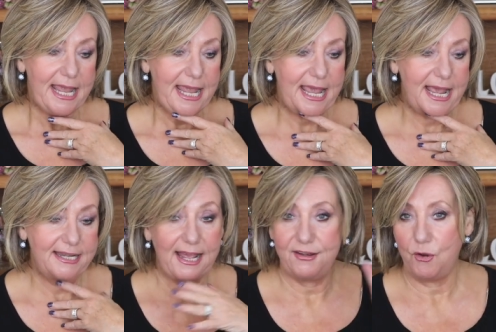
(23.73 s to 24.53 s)

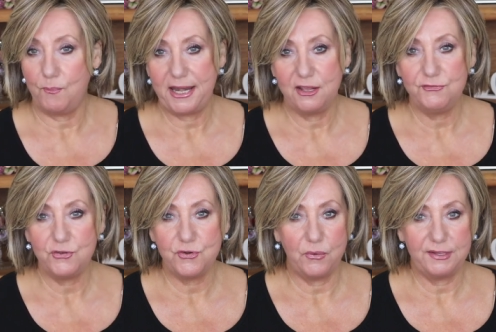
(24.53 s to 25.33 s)
And I know many of
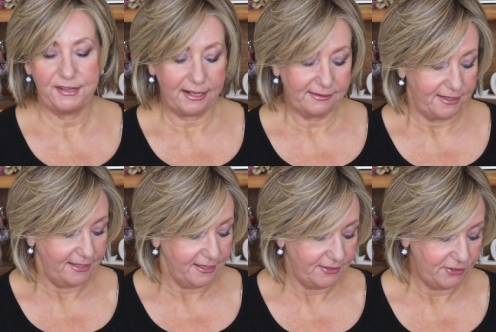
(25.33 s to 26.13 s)
you know
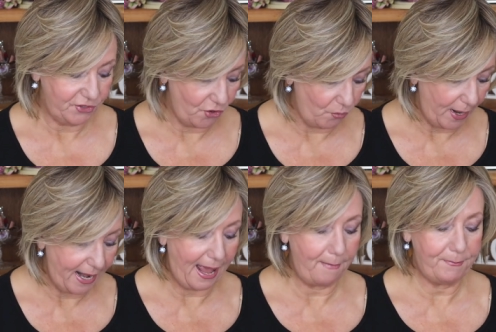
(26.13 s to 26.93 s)
exactly, you know, what
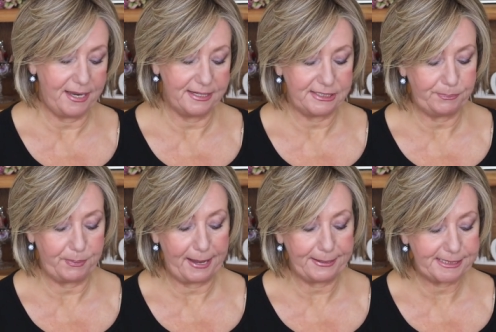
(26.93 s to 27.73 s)
happened,
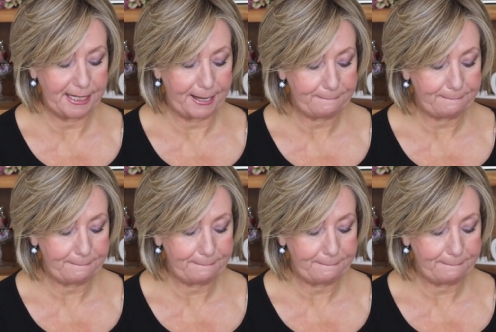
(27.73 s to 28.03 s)
but